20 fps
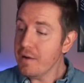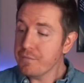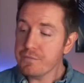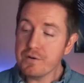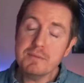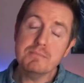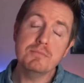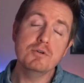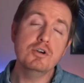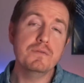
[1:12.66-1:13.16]

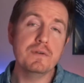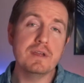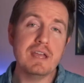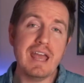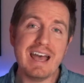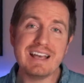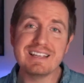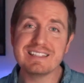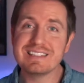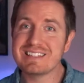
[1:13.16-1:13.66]
Every movie
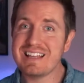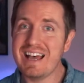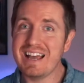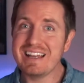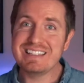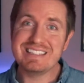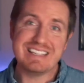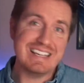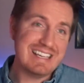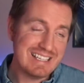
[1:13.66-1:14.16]
has
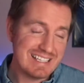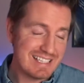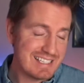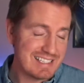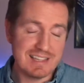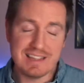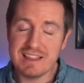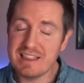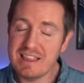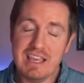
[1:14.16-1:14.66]

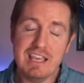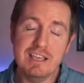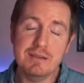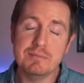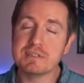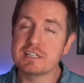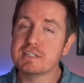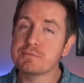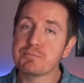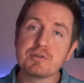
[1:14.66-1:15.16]
ideas and
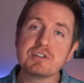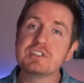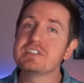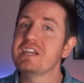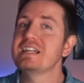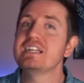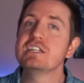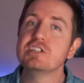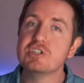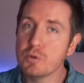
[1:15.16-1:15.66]
themes it's
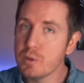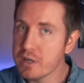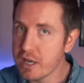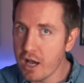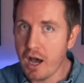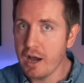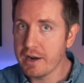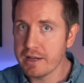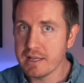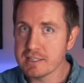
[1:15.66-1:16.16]
presenting to an
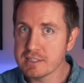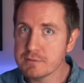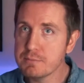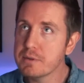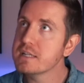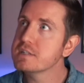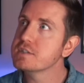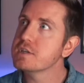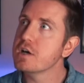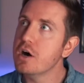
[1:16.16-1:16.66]
audience,
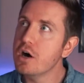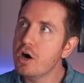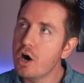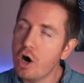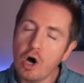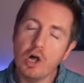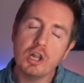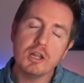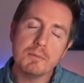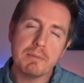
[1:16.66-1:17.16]
but it's
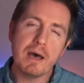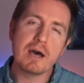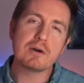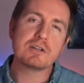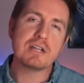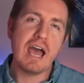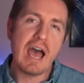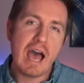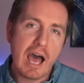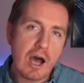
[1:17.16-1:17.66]
all
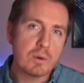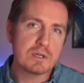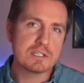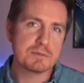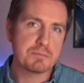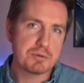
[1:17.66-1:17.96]
about how it's